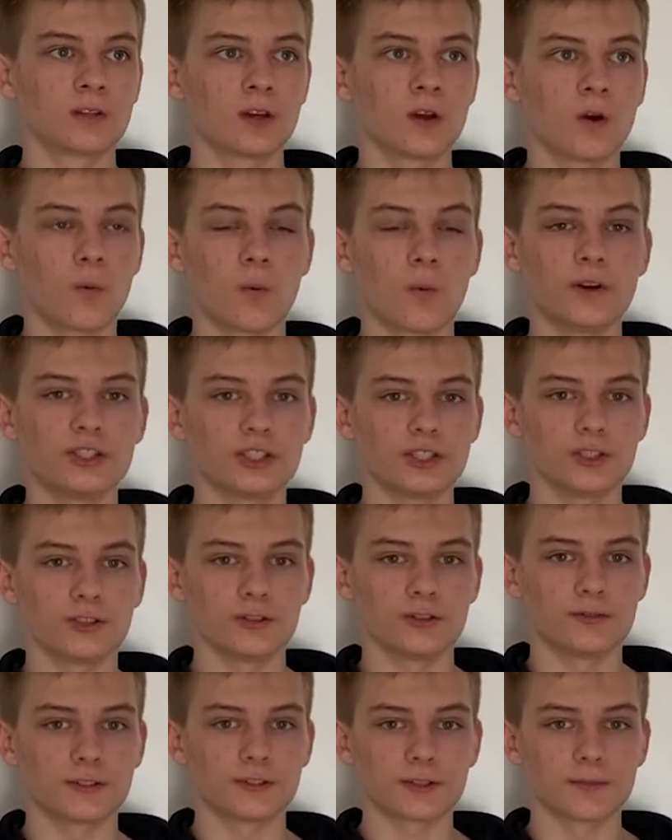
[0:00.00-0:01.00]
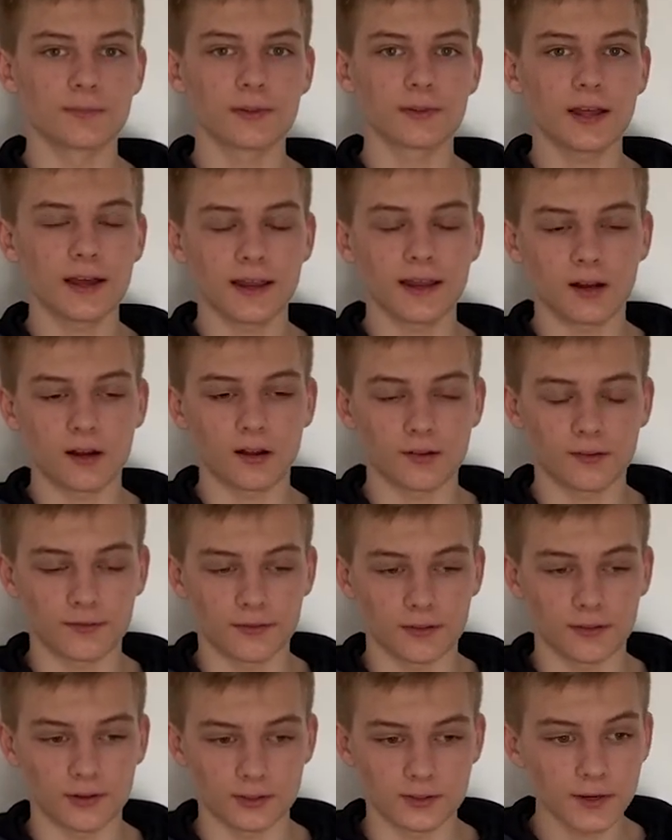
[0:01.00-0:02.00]
once you've supplied all of
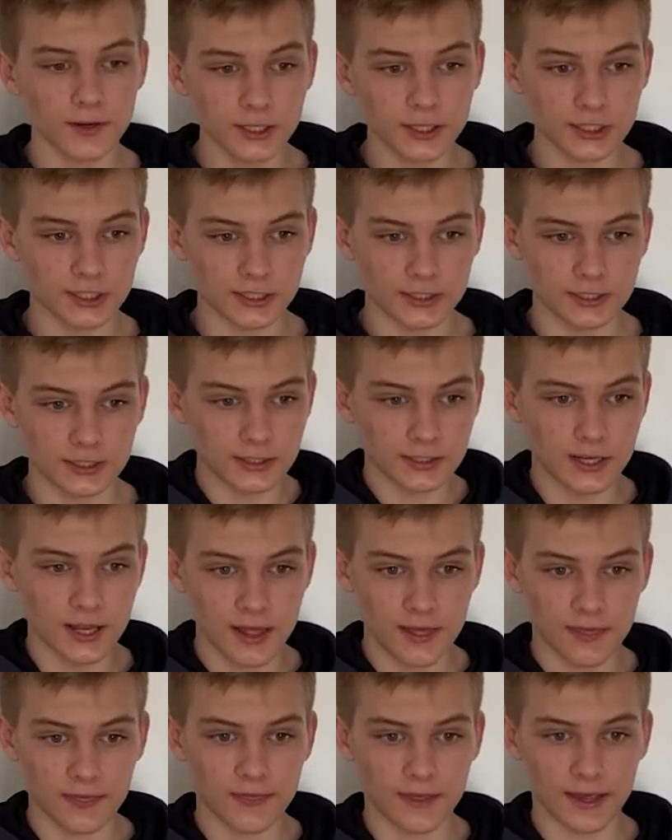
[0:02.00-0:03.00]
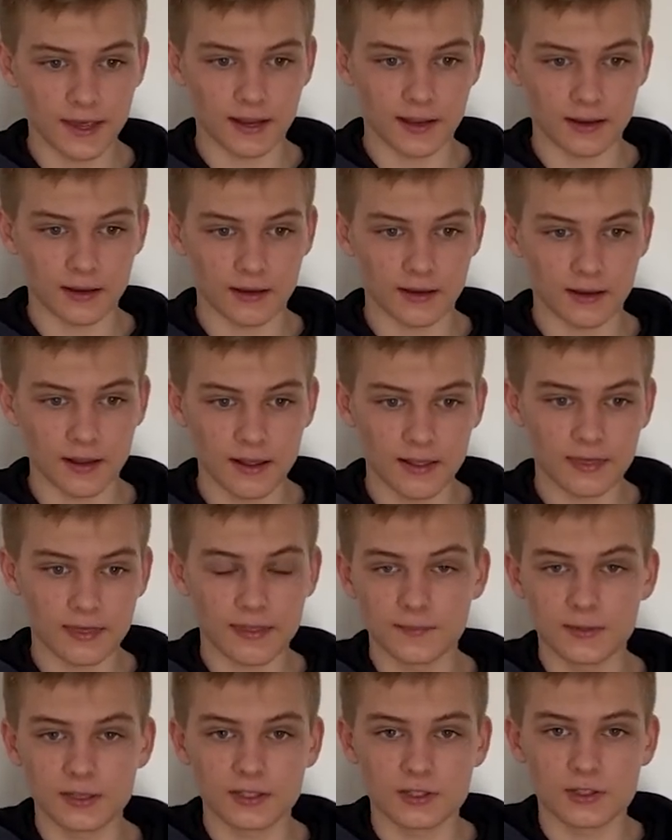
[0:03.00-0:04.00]
those functions, then that
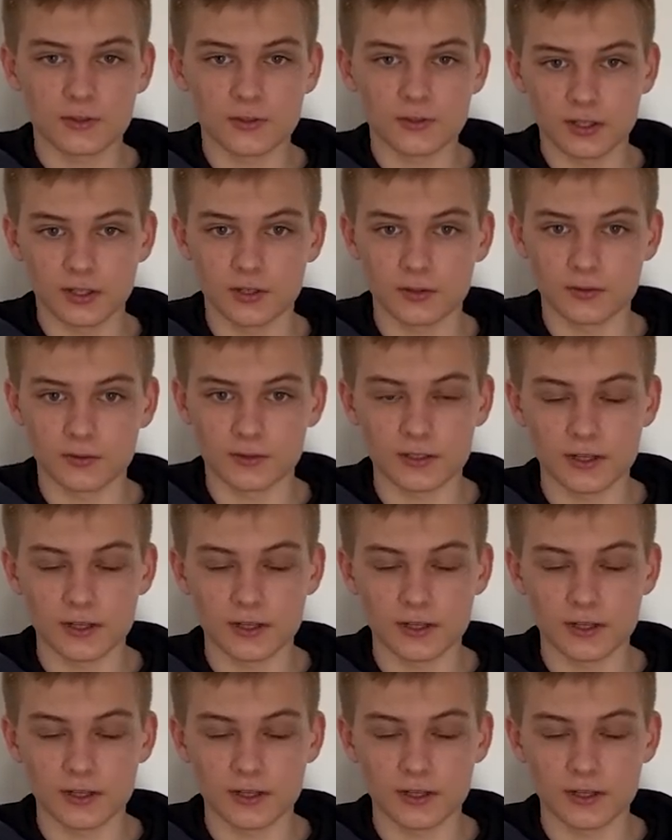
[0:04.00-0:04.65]
means you can use